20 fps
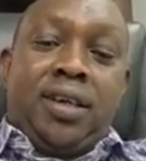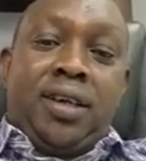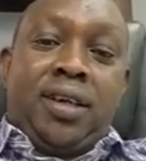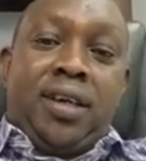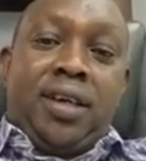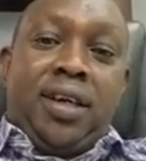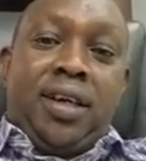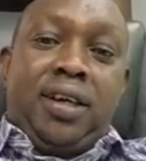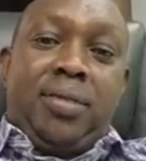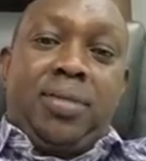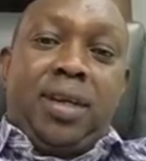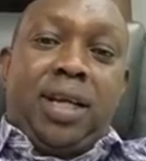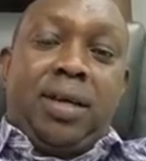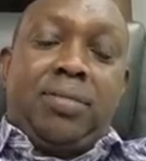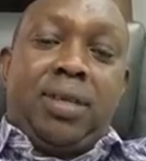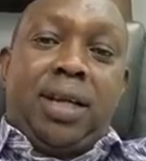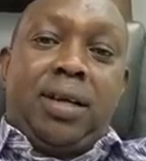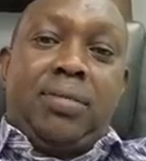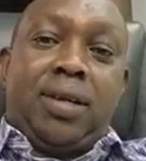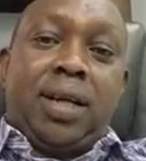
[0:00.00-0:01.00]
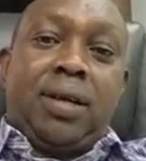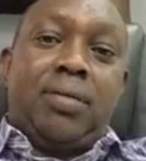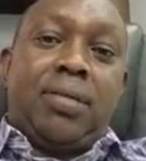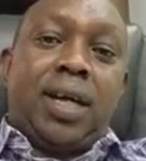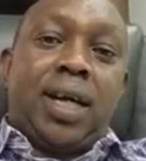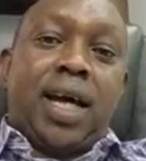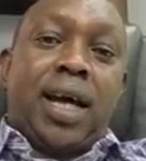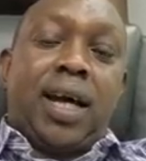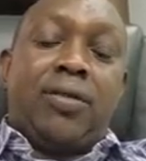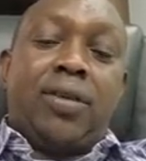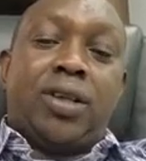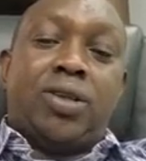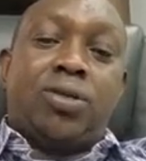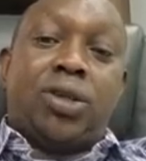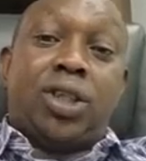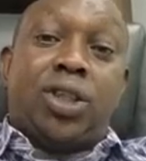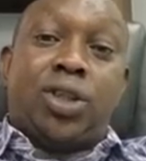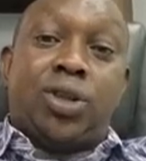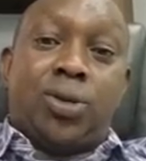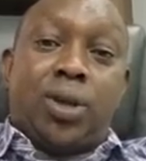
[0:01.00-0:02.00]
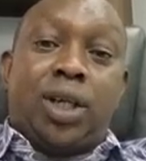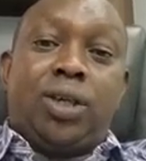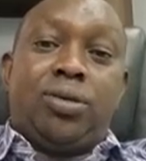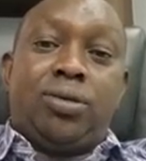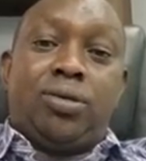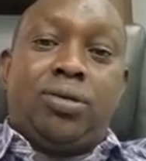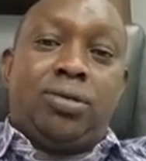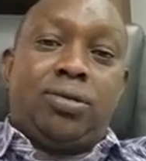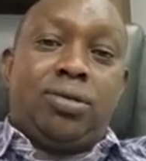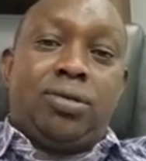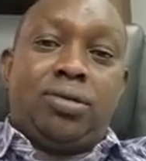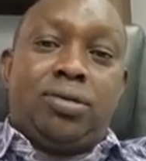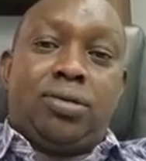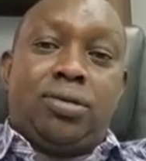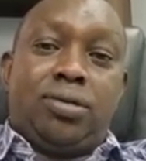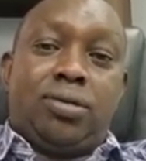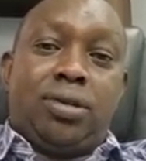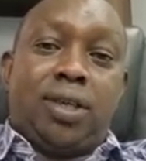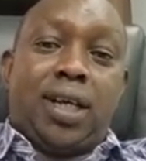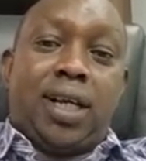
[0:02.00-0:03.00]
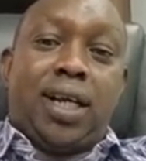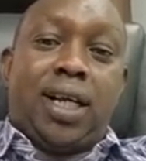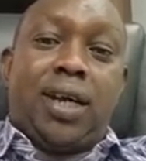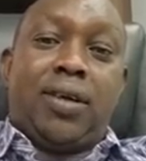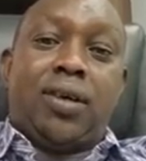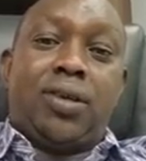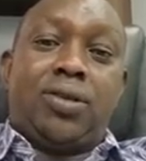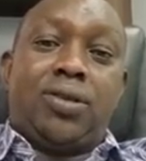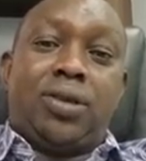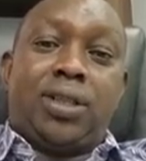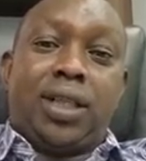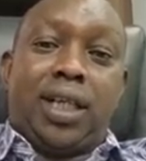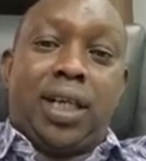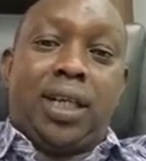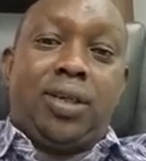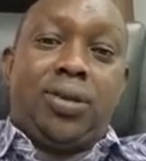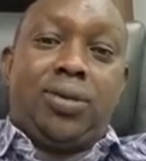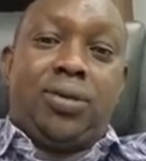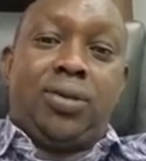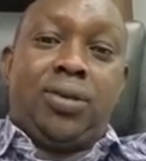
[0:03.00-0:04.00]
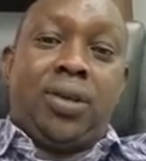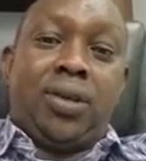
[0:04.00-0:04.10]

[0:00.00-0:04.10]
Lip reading: Blah blah blah blah. I want to assure you, and I want to tell you,